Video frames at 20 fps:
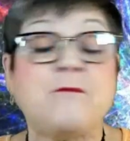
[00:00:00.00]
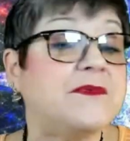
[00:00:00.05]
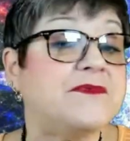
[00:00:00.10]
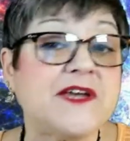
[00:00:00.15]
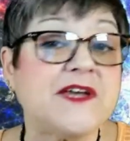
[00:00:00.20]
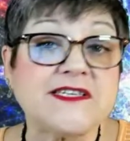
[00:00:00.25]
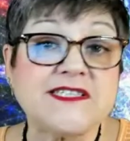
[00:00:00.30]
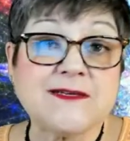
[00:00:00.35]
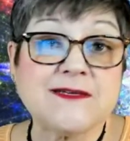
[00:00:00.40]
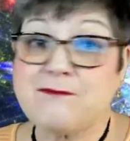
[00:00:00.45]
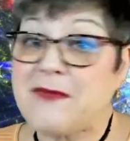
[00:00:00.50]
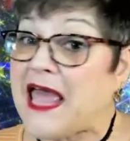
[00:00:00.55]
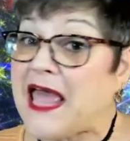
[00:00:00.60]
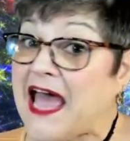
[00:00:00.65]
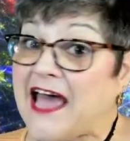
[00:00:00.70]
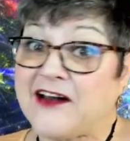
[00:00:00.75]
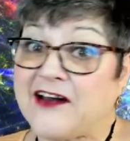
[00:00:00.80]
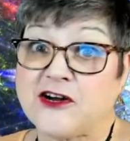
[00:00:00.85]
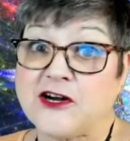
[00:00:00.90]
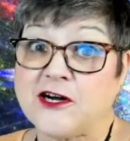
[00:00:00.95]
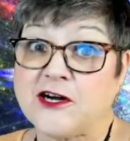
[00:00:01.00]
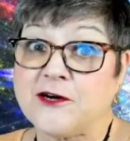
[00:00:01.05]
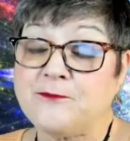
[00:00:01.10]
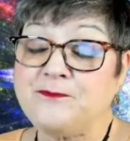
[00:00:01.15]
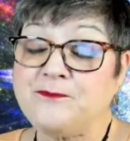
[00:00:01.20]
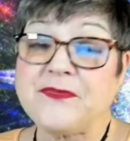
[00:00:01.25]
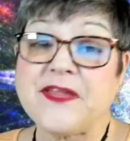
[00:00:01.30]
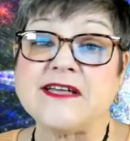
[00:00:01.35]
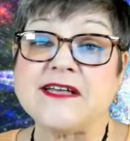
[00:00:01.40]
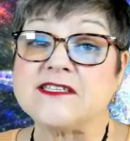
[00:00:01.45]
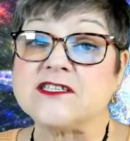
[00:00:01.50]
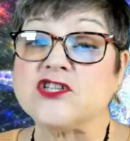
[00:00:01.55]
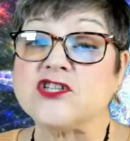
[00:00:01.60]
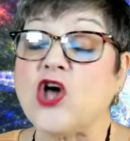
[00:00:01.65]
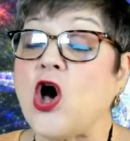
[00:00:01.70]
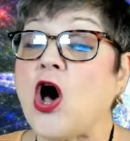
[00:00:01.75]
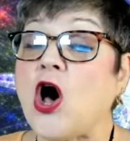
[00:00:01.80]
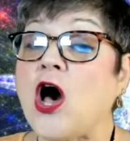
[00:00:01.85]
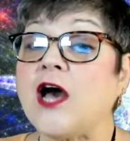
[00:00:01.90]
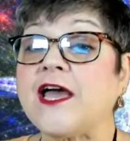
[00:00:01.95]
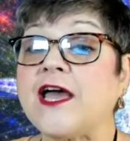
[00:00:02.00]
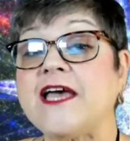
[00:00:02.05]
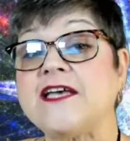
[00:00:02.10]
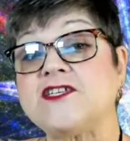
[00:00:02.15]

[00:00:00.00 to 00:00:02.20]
Doesn't matter. As long